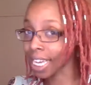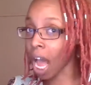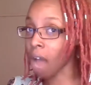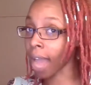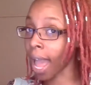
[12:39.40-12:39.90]

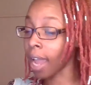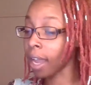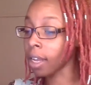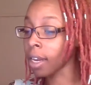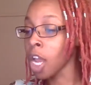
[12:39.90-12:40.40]

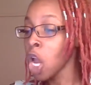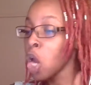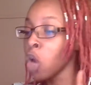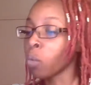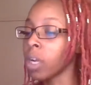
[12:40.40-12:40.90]
okay,
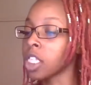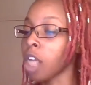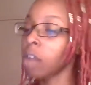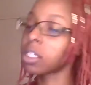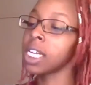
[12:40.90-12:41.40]

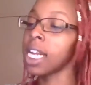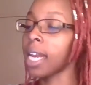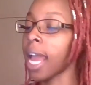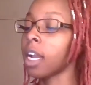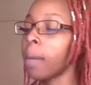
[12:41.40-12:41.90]
resulted
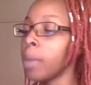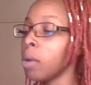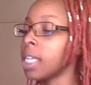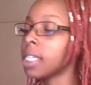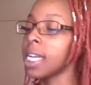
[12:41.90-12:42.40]
in a
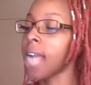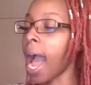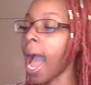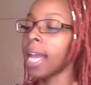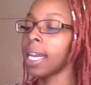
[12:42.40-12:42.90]
community
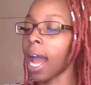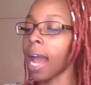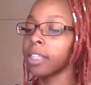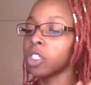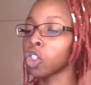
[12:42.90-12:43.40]

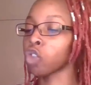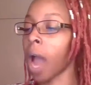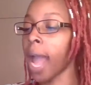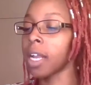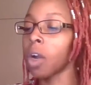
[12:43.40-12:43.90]
guideline
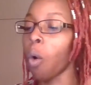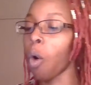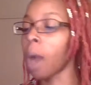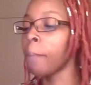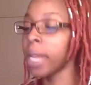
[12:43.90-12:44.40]
strike
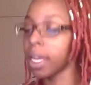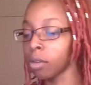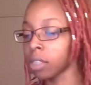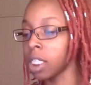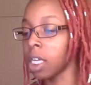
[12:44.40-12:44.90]
or
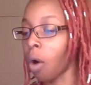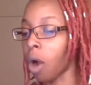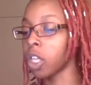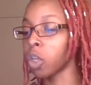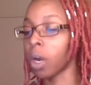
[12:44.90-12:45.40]
penalty
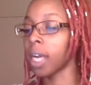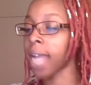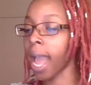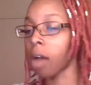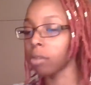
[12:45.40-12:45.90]
on your
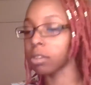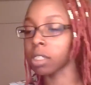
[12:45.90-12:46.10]
account.